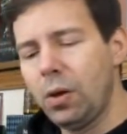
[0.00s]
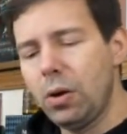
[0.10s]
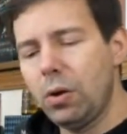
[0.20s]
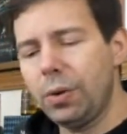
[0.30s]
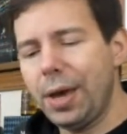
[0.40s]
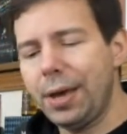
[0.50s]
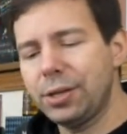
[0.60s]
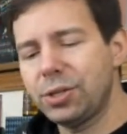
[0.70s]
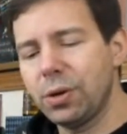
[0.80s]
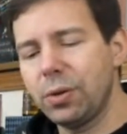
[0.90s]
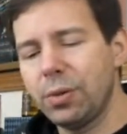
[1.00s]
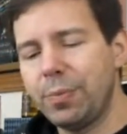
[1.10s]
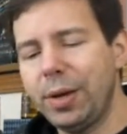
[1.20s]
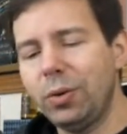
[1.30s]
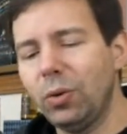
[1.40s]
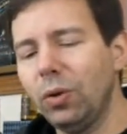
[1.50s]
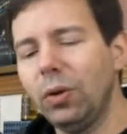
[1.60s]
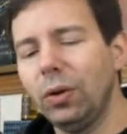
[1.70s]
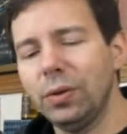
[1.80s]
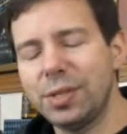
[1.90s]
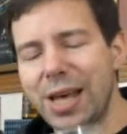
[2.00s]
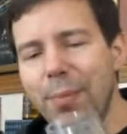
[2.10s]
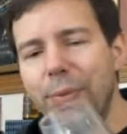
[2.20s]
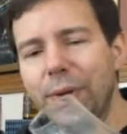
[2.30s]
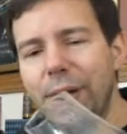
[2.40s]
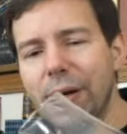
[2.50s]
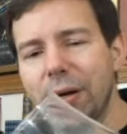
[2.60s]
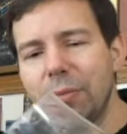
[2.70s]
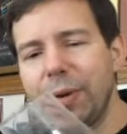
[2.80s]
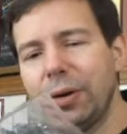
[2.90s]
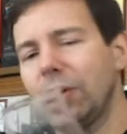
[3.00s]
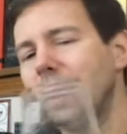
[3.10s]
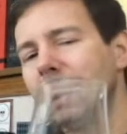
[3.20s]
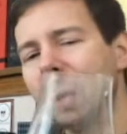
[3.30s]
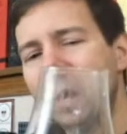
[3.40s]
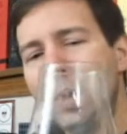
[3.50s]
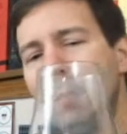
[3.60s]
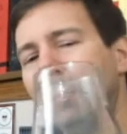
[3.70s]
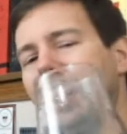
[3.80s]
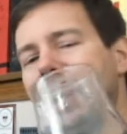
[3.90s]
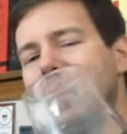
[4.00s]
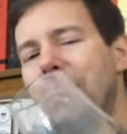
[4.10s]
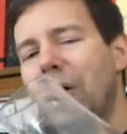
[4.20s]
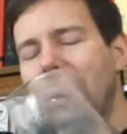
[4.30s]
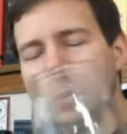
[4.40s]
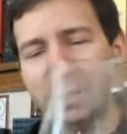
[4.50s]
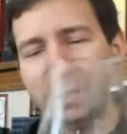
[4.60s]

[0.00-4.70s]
Okay, so the big old sample here, the big old blended malt.